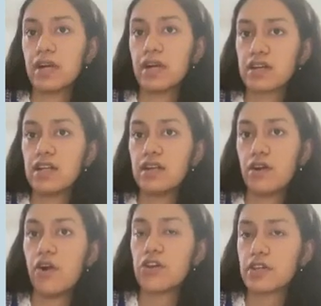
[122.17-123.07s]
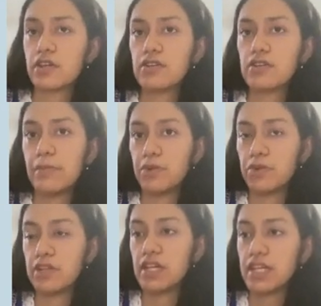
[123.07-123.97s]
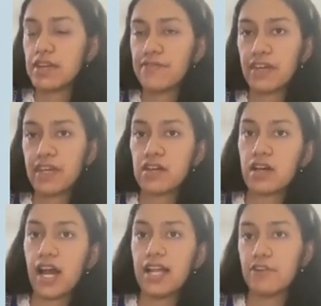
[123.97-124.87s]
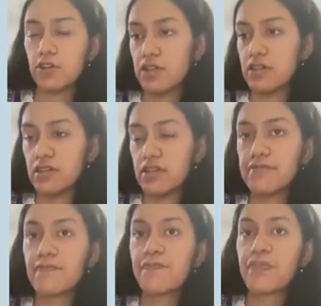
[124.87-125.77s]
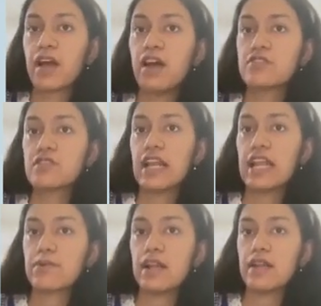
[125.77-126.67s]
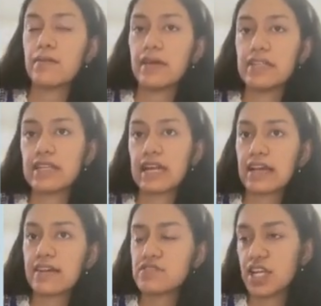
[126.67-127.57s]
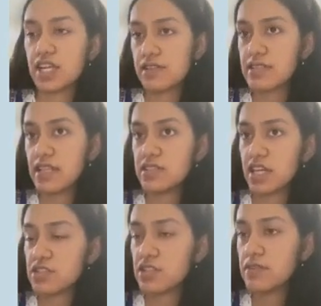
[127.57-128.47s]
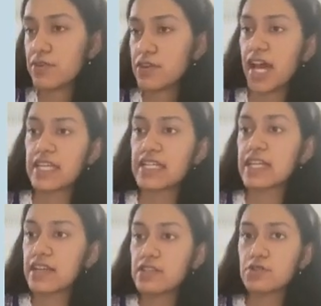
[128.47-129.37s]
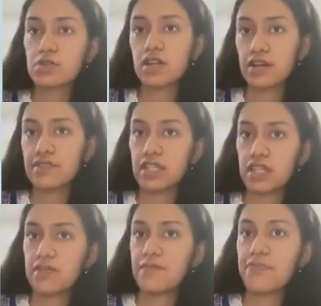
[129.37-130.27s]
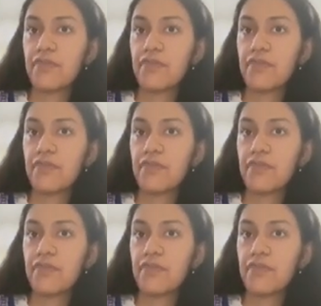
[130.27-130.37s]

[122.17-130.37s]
buccal, auriculotemporal, and inferior alveolar nerve. The lingual basically gives general sensation for the anterior two-third of the tongue.